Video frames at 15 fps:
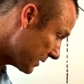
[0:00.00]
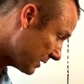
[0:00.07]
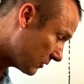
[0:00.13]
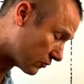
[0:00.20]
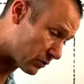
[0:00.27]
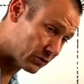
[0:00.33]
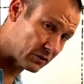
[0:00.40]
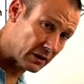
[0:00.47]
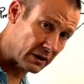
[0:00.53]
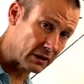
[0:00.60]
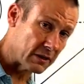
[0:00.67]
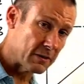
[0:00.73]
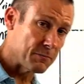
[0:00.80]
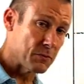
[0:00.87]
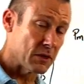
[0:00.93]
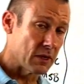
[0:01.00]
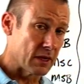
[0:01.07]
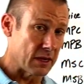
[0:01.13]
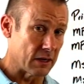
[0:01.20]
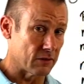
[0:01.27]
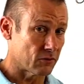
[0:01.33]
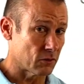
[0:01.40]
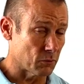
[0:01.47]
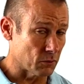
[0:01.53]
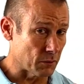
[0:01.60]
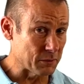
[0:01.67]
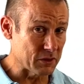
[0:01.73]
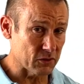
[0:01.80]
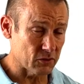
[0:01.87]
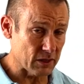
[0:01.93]
interesting. And so
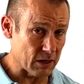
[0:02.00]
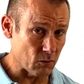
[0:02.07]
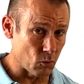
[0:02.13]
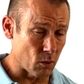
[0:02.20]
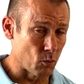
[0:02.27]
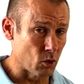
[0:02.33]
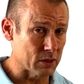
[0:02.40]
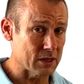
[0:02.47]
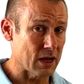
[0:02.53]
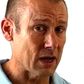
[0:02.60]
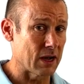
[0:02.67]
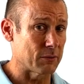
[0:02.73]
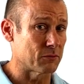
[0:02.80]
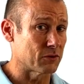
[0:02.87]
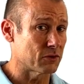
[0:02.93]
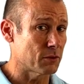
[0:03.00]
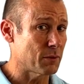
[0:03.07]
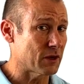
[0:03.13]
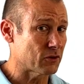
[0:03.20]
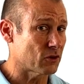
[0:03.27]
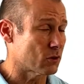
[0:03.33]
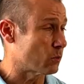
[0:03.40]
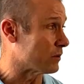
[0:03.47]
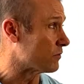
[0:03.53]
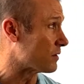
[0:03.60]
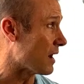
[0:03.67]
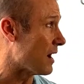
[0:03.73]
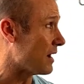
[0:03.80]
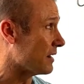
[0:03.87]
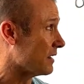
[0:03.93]
let me just say it one more time, just to make sure we've
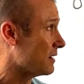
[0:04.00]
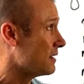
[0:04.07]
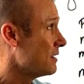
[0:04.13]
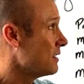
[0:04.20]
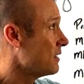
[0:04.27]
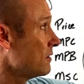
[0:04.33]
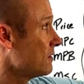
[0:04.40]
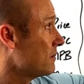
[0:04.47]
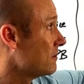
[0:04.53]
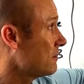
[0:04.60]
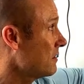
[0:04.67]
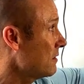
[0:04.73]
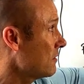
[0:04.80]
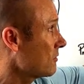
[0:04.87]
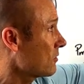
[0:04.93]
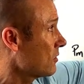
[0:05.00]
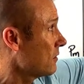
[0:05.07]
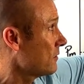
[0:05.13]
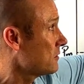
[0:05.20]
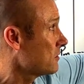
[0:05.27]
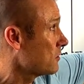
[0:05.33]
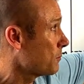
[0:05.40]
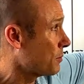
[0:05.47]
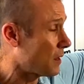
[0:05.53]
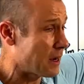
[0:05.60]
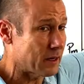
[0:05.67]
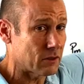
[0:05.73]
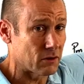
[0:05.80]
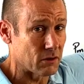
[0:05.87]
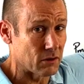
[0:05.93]
got it. You see this curve as a
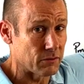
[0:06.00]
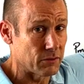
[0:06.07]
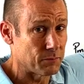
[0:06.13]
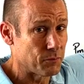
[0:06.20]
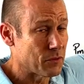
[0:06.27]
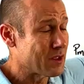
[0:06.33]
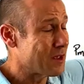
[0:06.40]
supply curve.